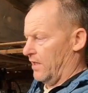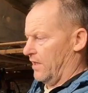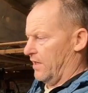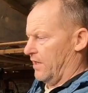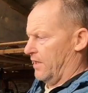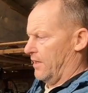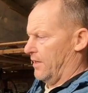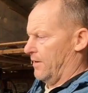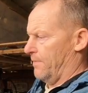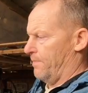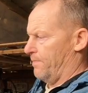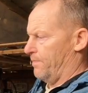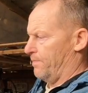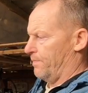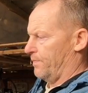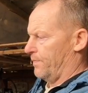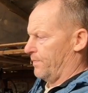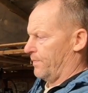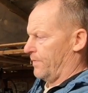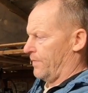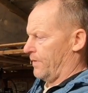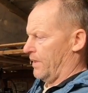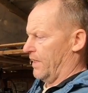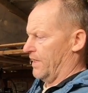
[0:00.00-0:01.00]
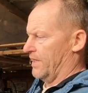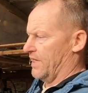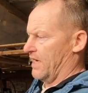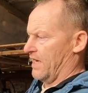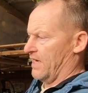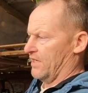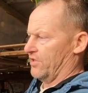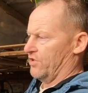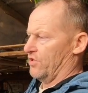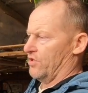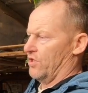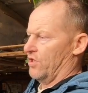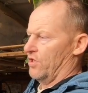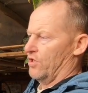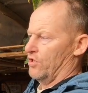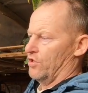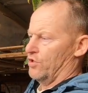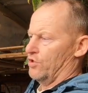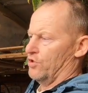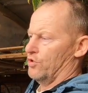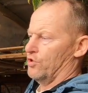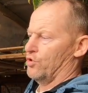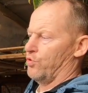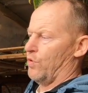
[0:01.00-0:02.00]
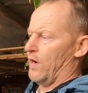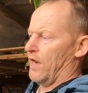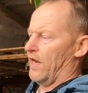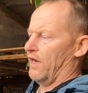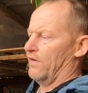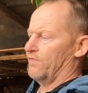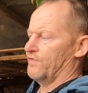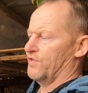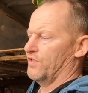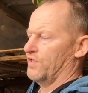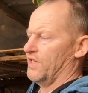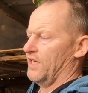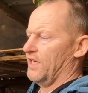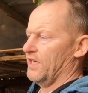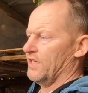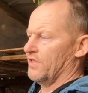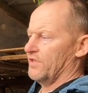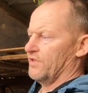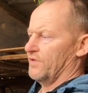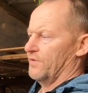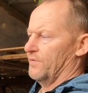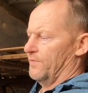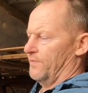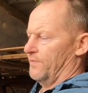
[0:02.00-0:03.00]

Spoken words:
it has 12 sticks.